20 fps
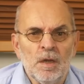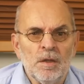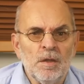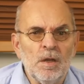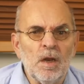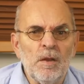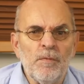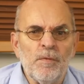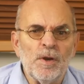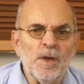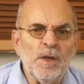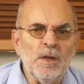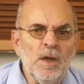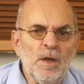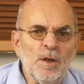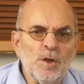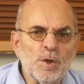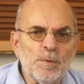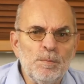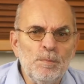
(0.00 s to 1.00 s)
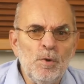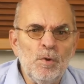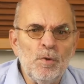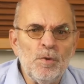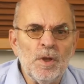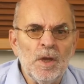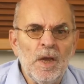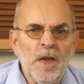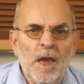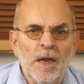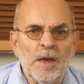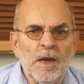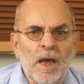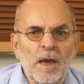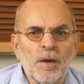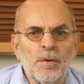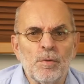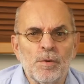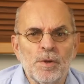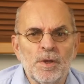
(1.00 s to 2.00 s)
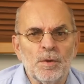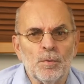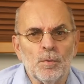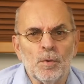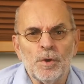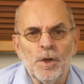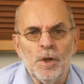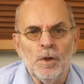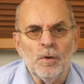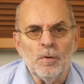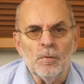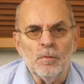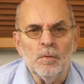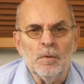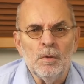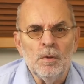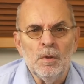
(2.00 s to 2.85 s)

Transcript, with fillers: delivering smooth and accurate audio.